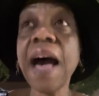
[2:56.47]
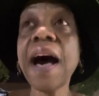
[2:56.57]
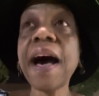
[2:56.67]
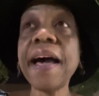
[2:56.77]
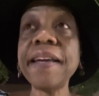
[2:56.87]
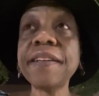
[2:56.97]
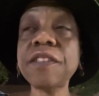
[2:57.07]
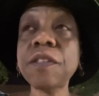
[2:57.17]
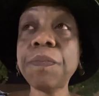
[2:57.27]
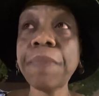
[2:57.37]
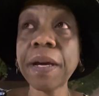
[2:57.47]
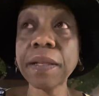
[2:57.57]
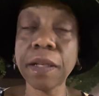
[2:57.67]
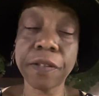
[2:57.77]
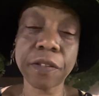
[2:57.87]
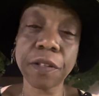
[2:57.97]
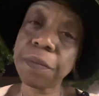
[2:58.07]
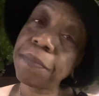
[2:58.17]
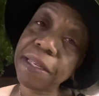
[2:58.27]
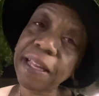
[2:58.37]
I expect it's gonna
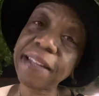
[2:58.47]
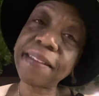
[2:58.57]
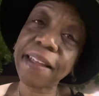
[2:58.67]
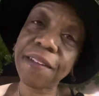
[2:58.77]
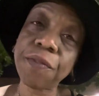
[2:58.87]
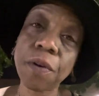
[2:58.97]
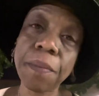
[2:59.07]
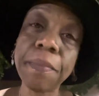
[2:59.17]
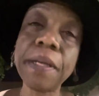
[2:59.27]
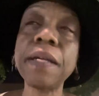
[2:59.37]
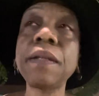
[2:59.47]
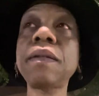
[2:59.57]
be like that for a minute.